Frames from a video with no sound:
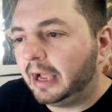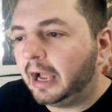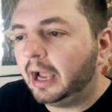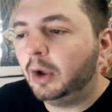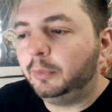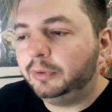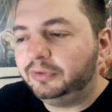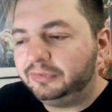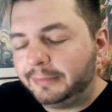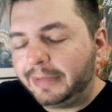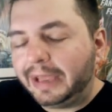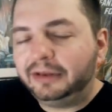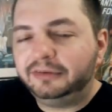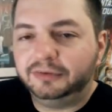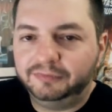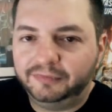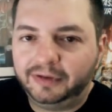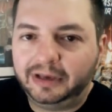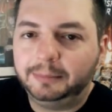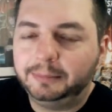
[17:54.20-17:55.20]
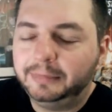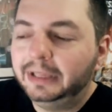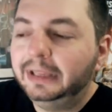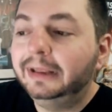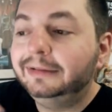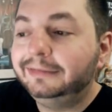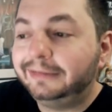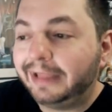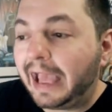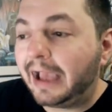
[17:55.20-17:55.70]
always imagined Venom
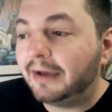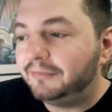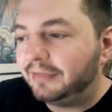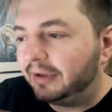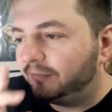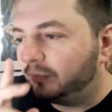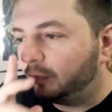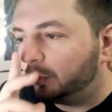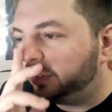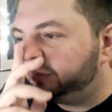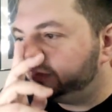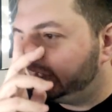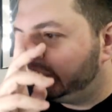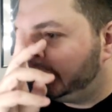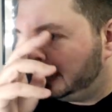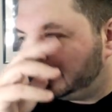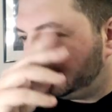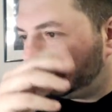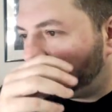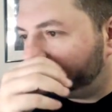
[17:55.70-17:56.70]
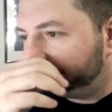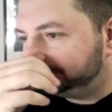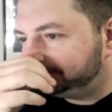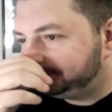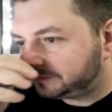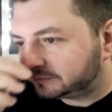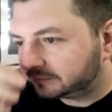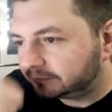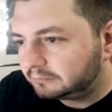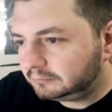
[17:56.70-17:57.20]
to have that voice.
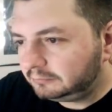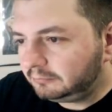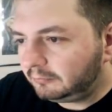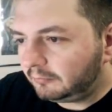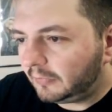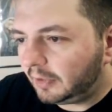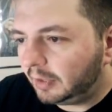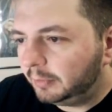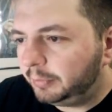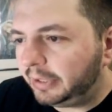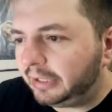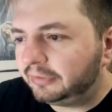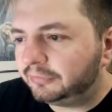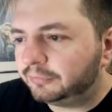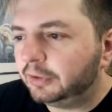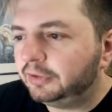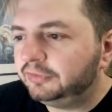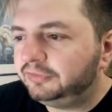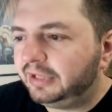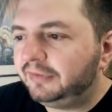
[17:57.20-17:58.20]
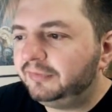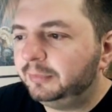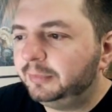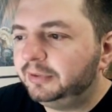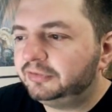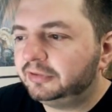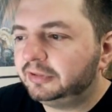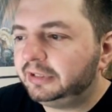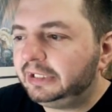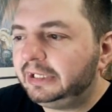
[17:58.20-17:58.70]
But as far as David
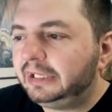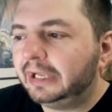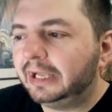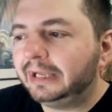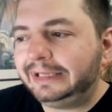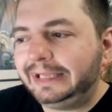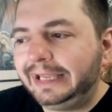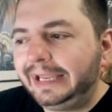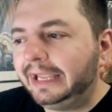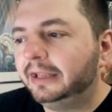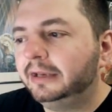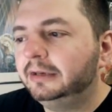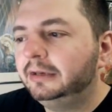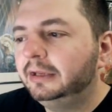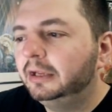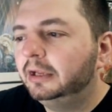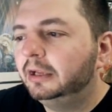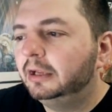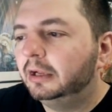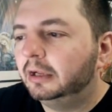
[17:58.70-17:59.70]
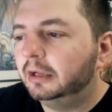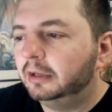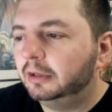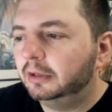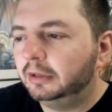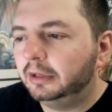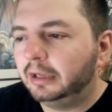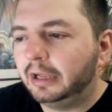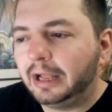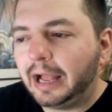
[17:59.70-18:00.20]
Michelinie, again,
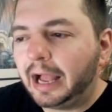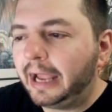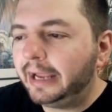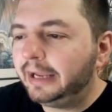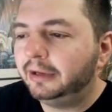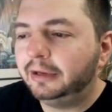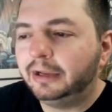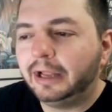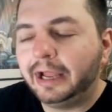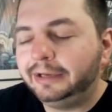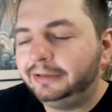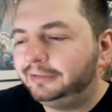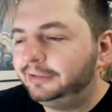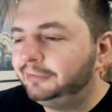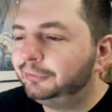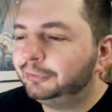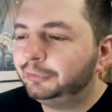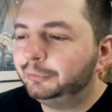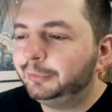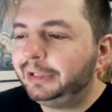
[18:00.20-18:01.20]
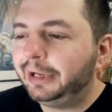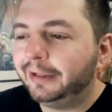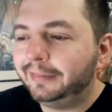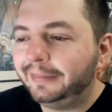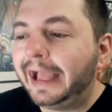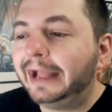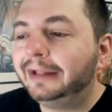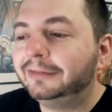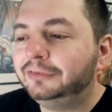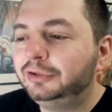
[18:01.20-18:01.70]
I disagree on
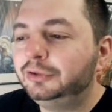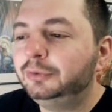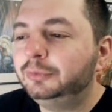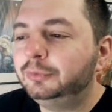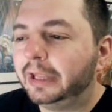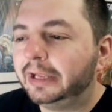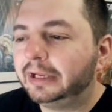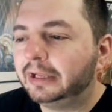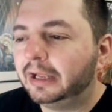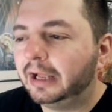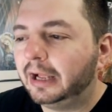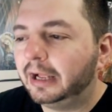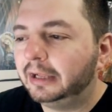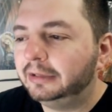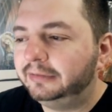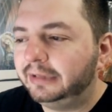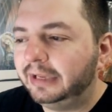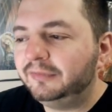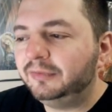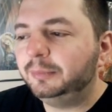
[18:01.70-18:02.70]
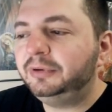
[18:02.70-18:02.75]
that too. Like, David